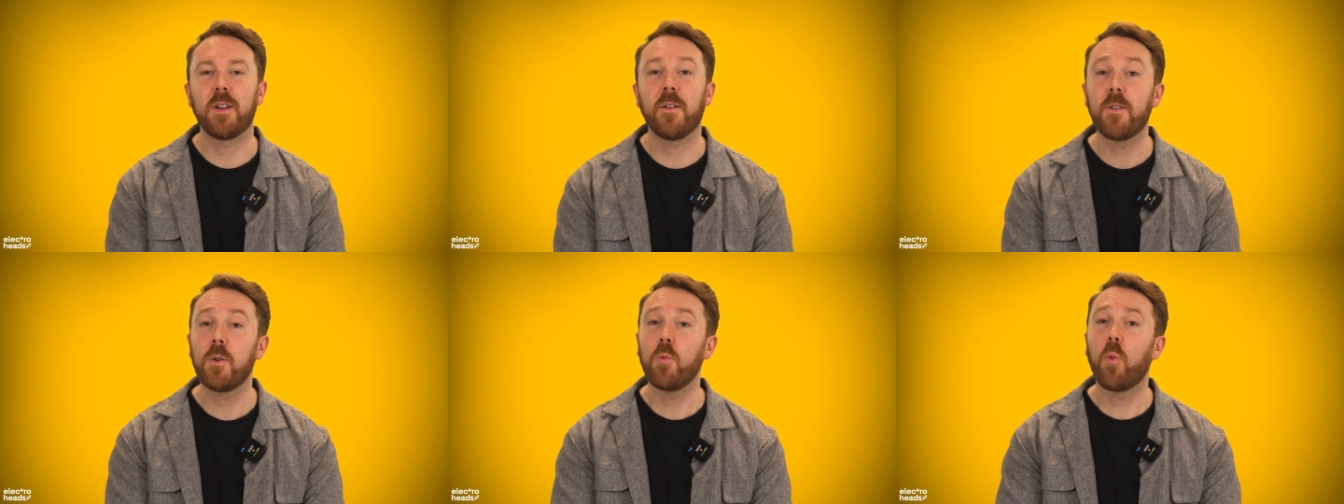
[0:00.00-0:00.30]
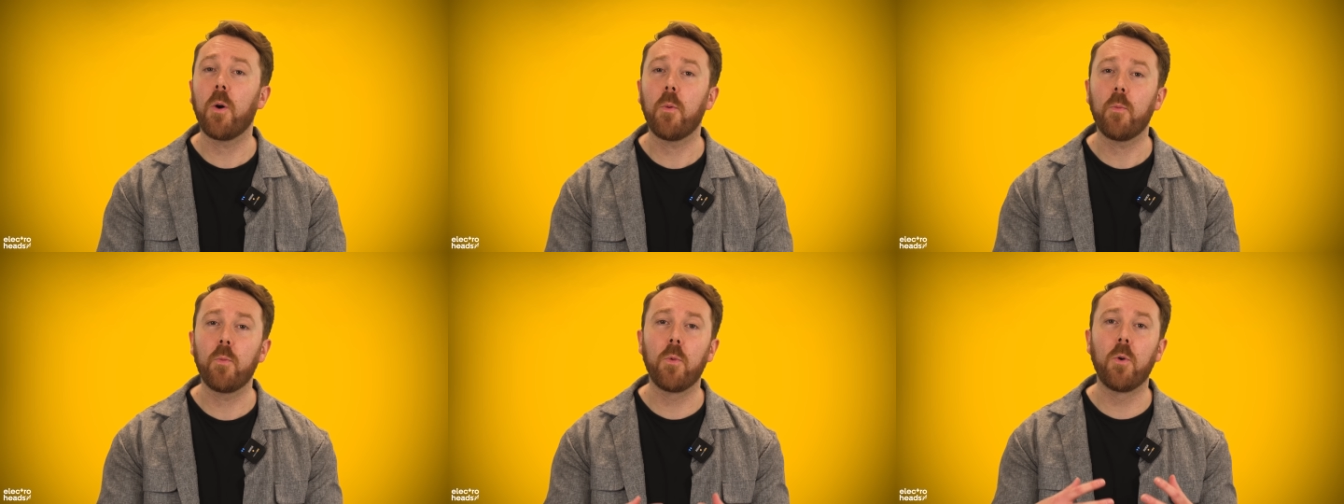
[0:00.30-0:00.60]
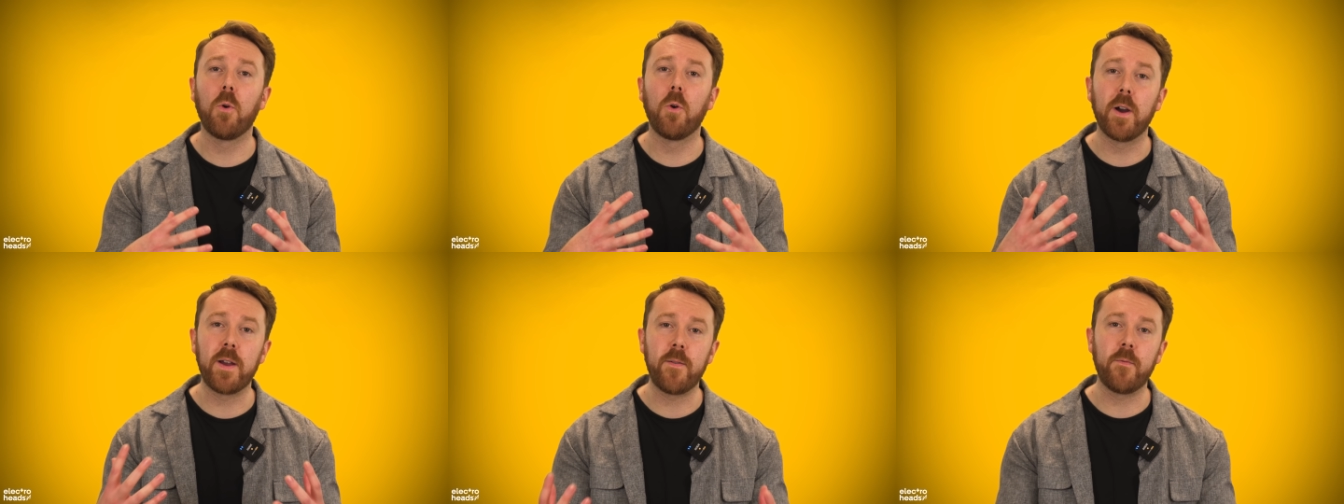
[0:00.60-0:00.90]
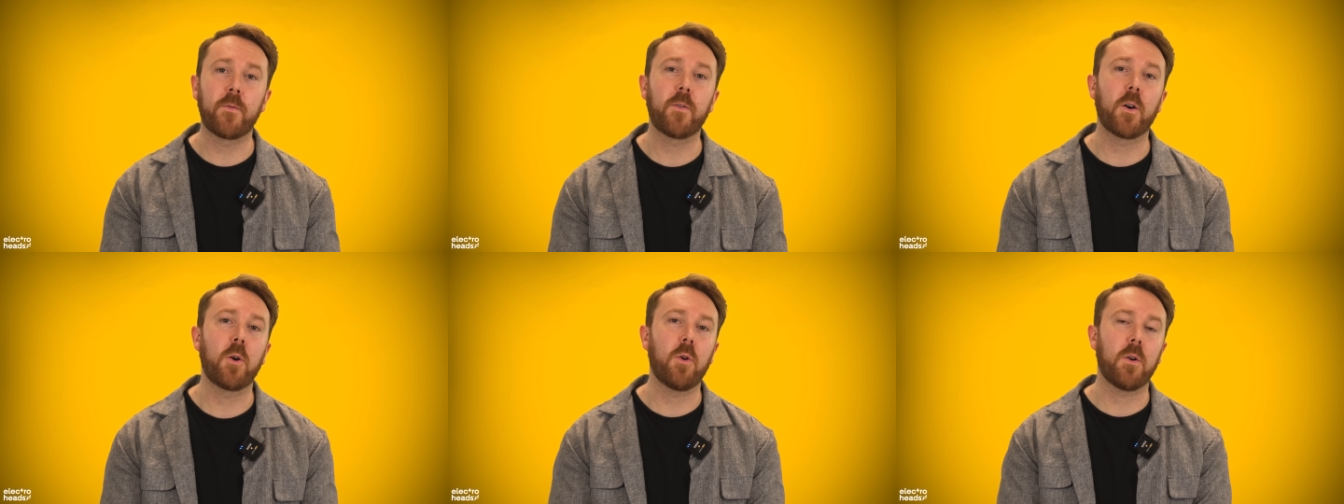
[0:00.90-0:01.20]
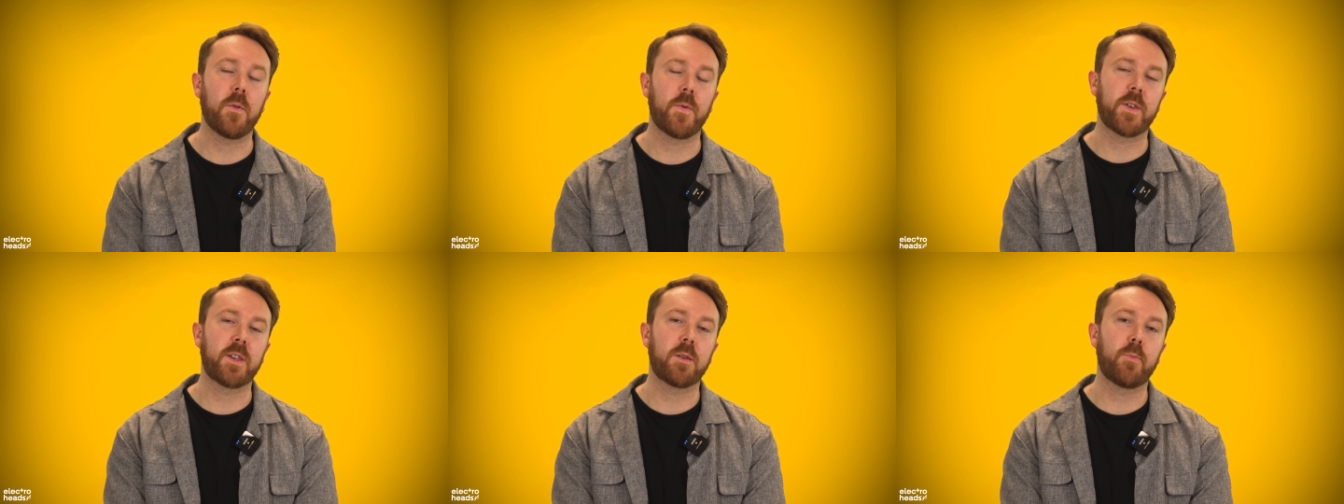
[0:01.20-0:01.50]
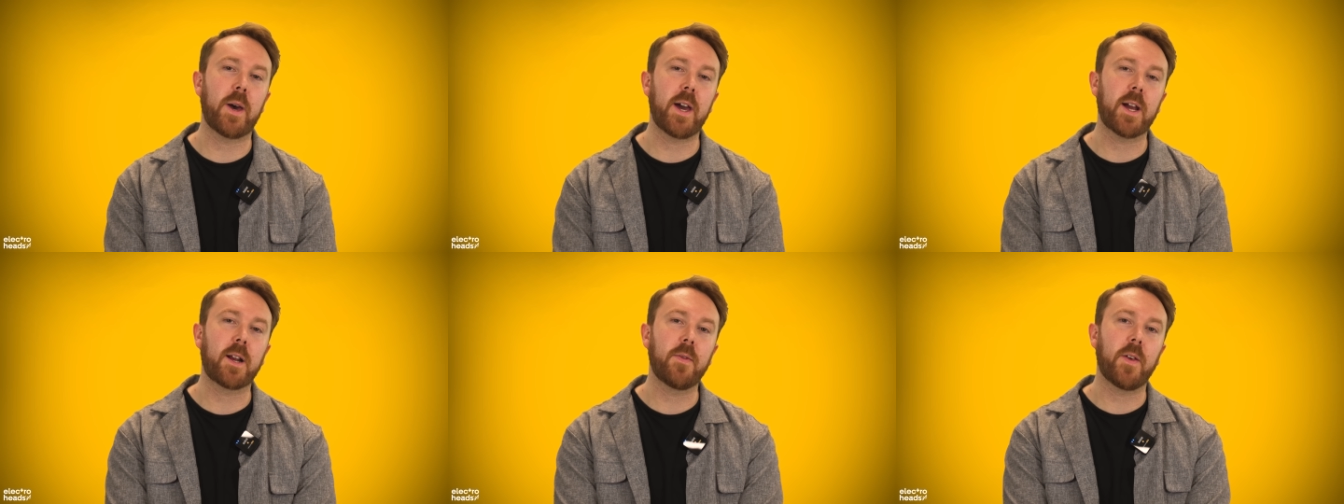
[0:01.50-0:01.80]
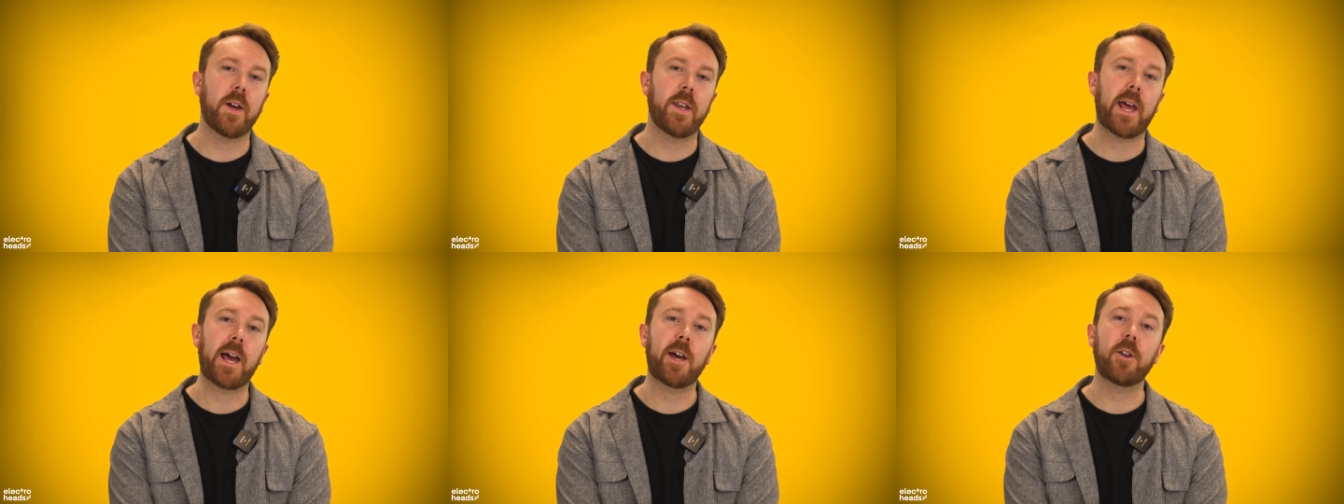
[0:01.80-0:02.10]
If you want more info on the spec,
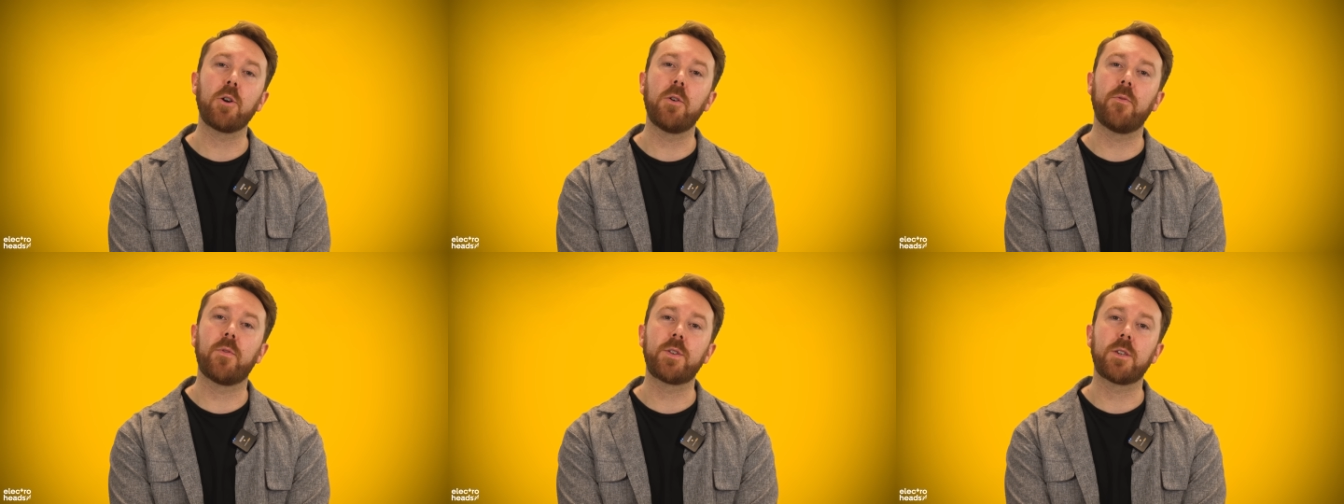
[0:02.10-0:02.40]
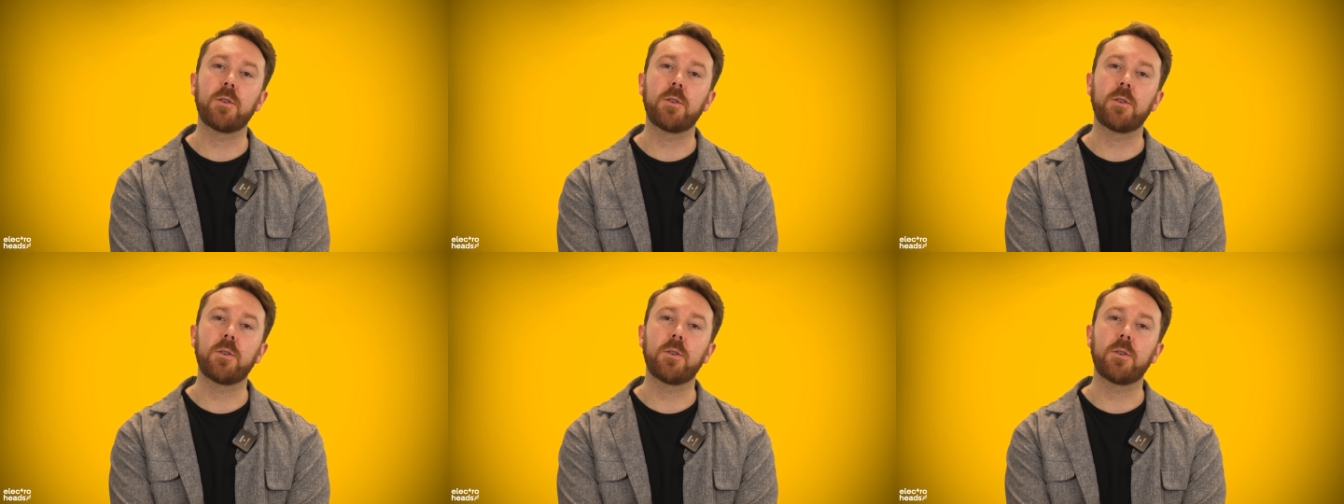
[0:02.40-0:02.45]
then head over